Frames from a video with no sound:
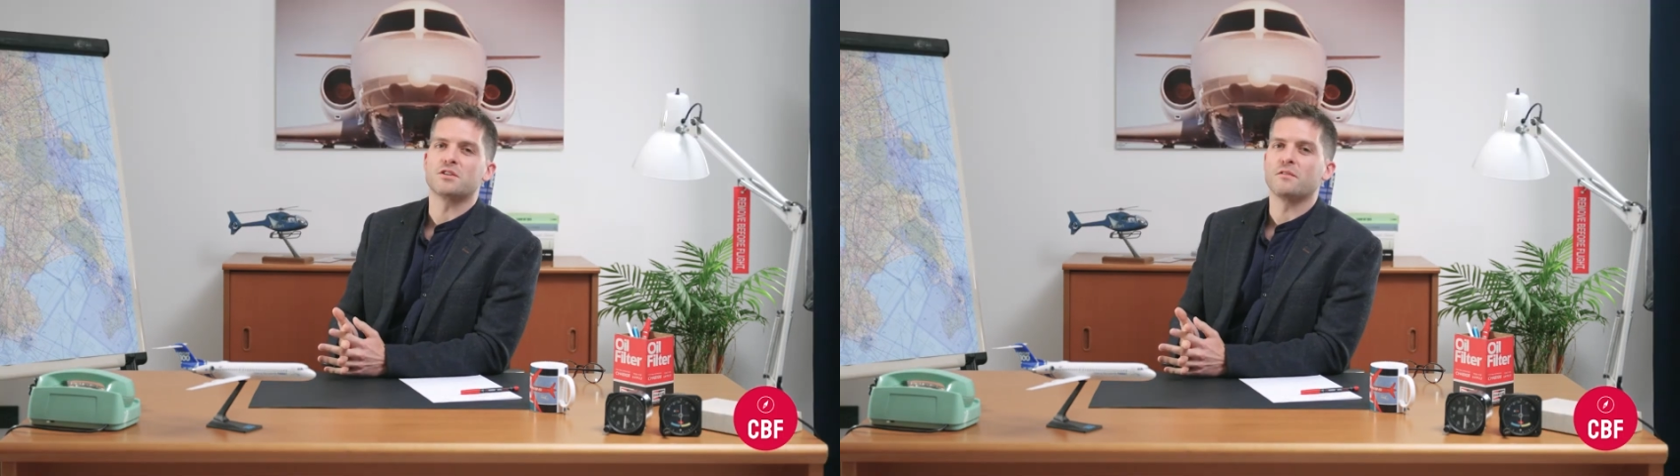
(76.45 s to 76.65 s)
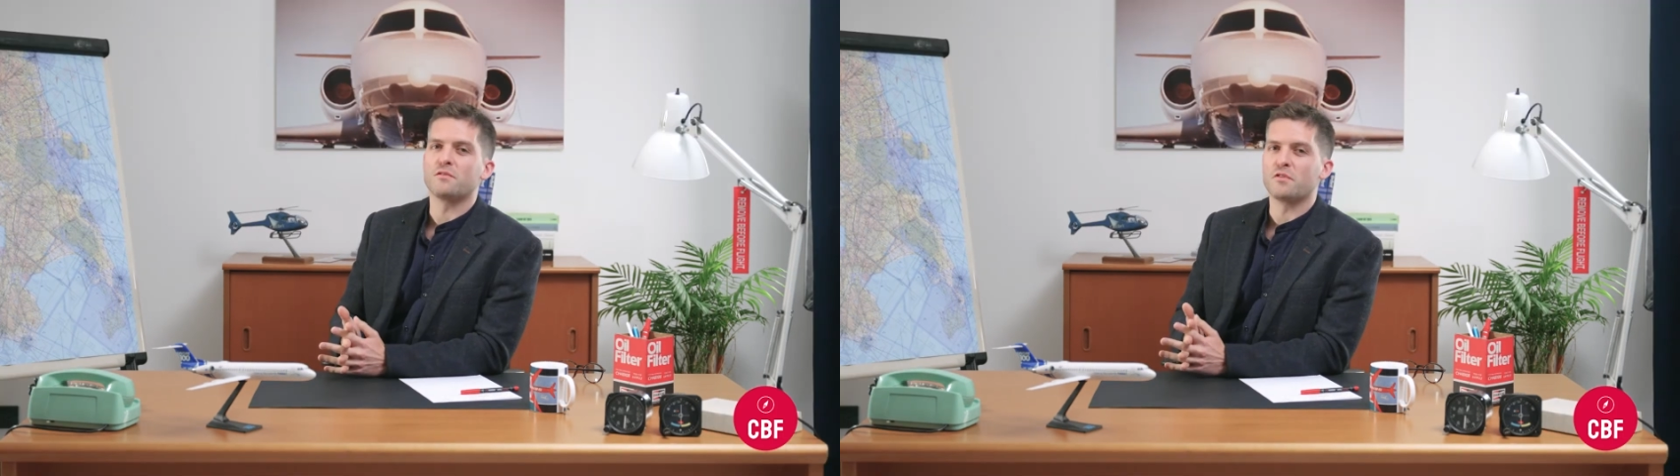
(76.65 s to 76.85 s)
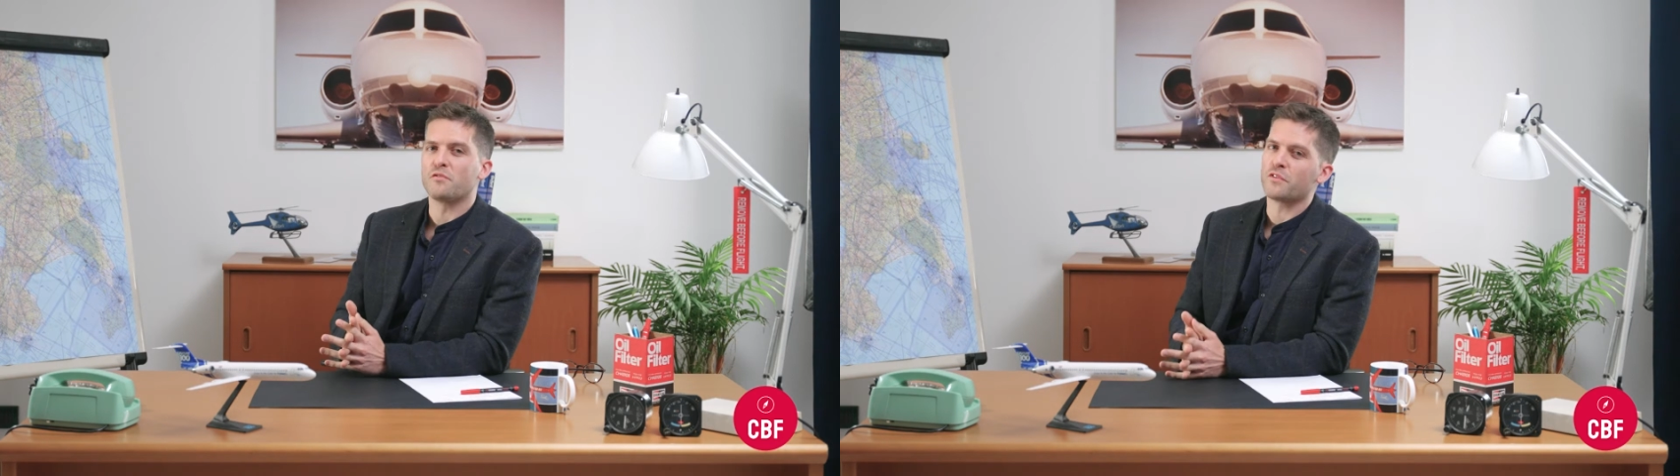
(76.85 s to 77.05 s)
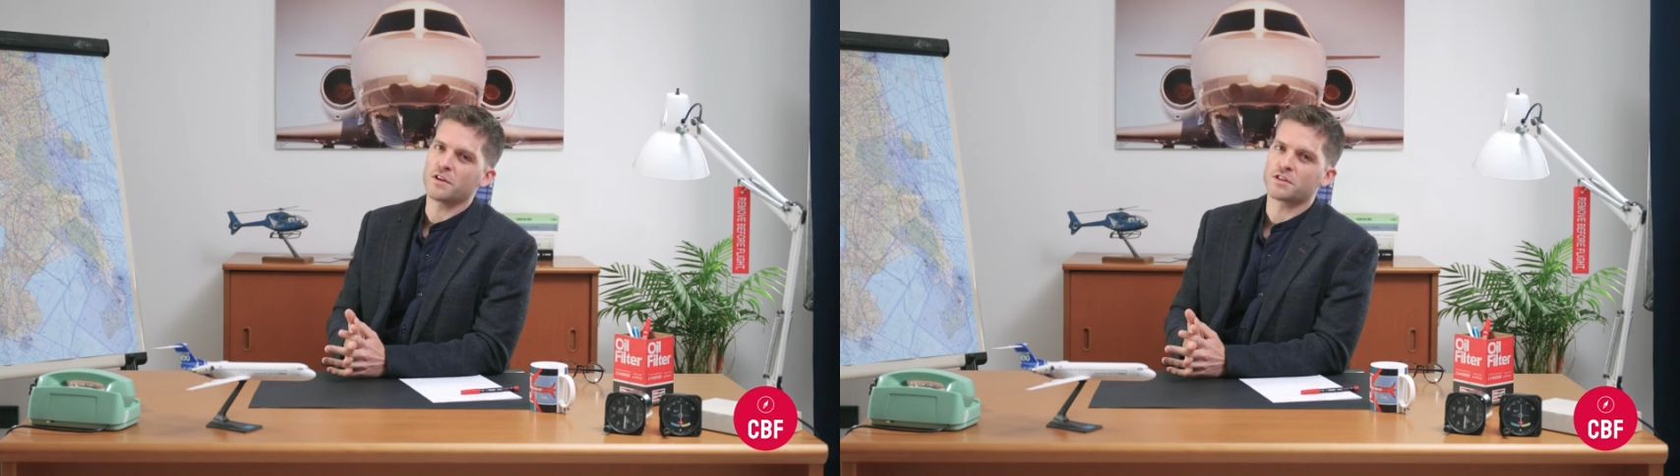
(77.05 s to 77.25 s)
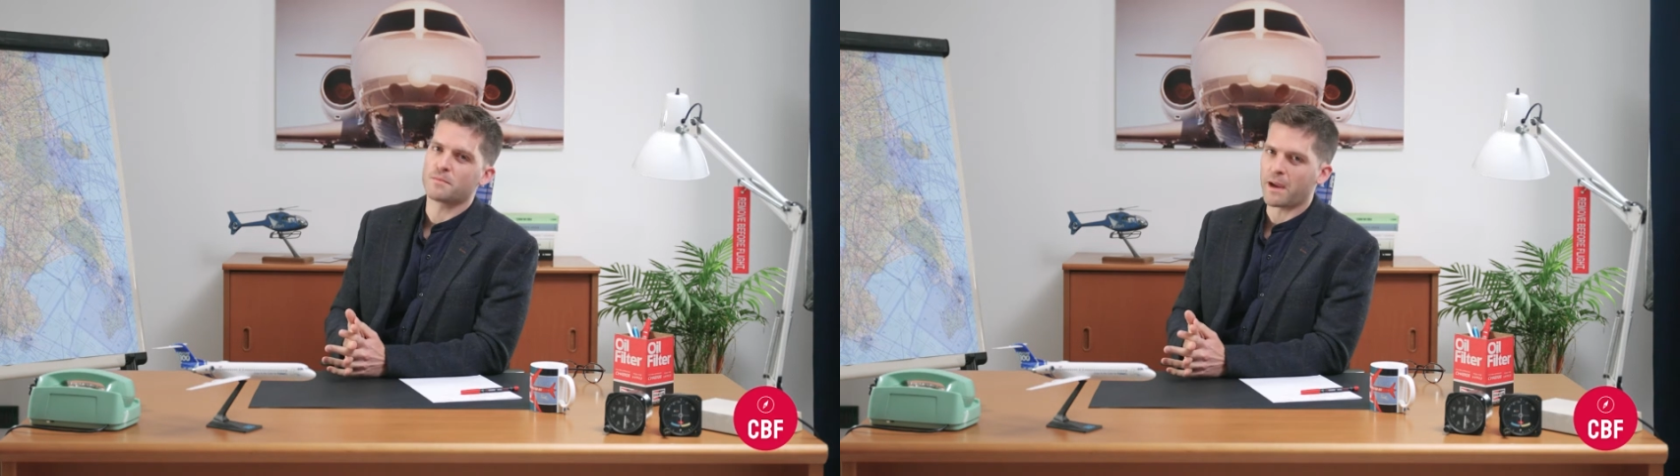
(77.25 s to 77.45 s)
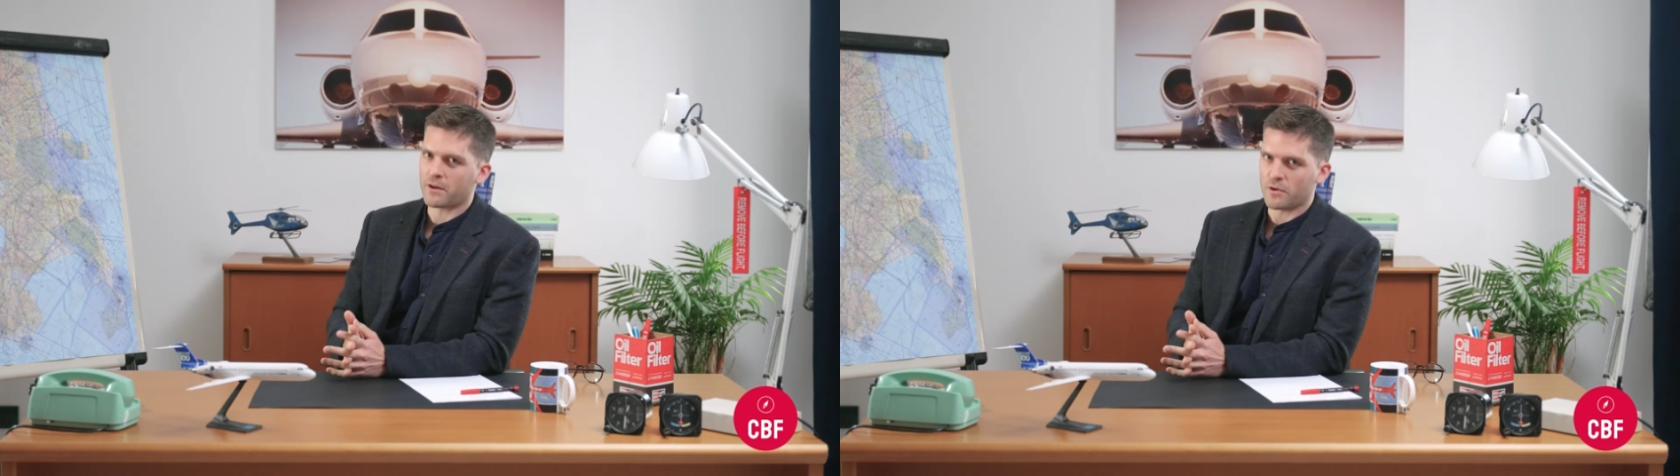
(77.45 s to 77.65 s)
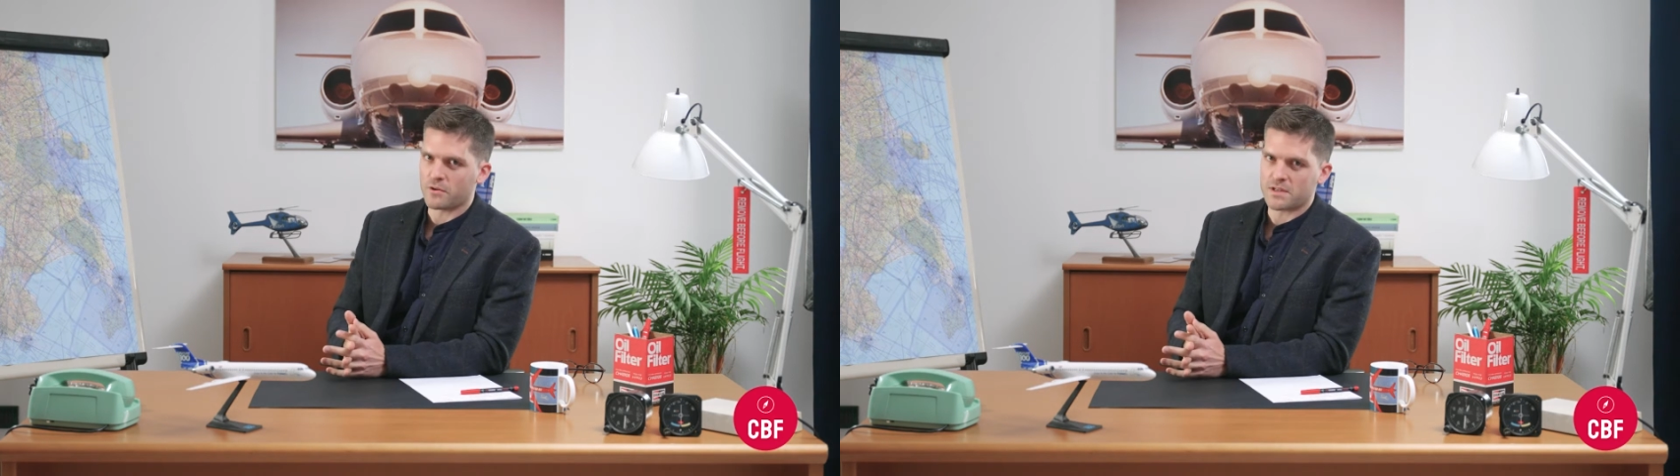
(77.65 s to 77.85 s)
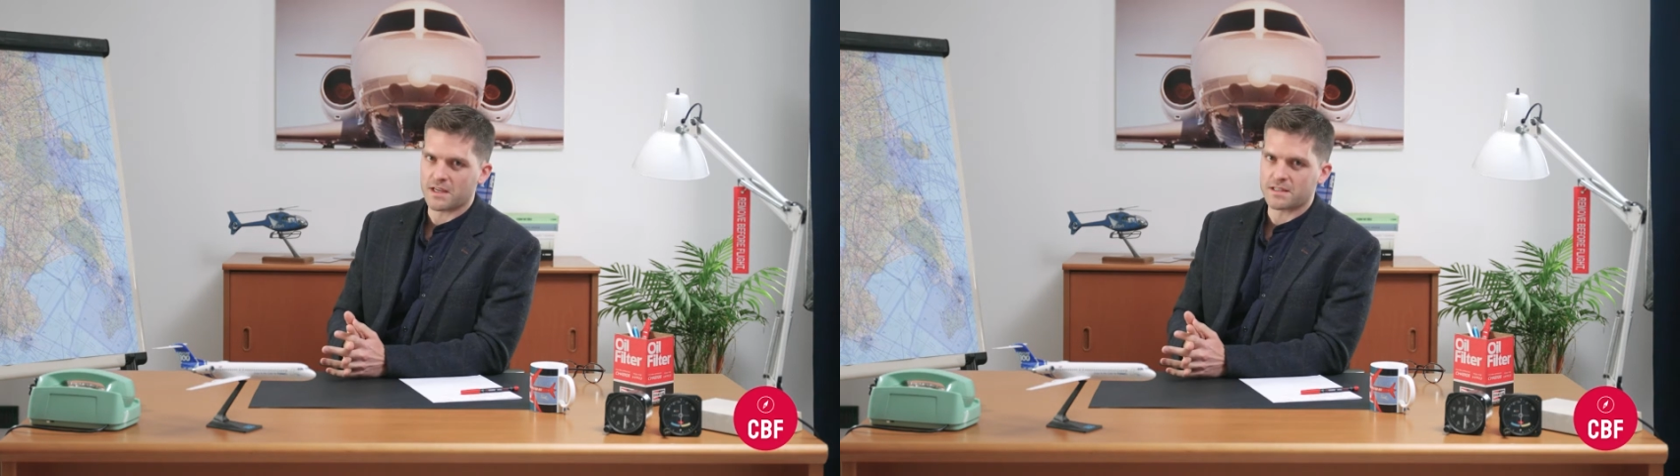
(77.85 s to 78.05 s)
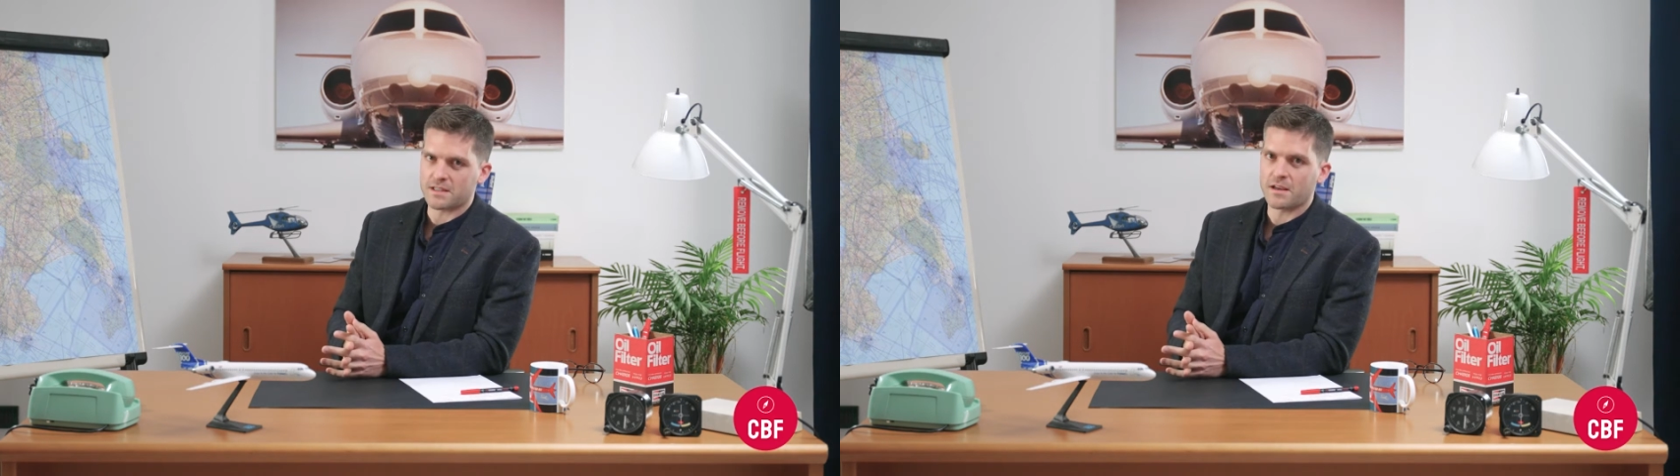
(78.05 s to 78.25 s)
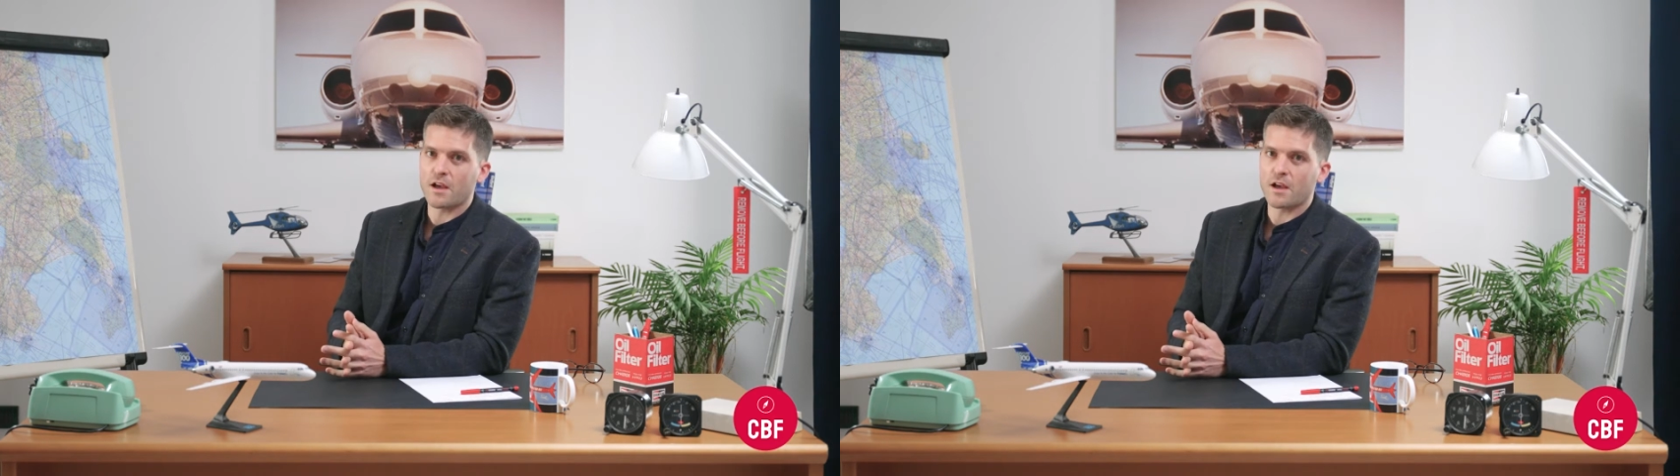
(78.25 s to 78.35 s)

of the first macro sector,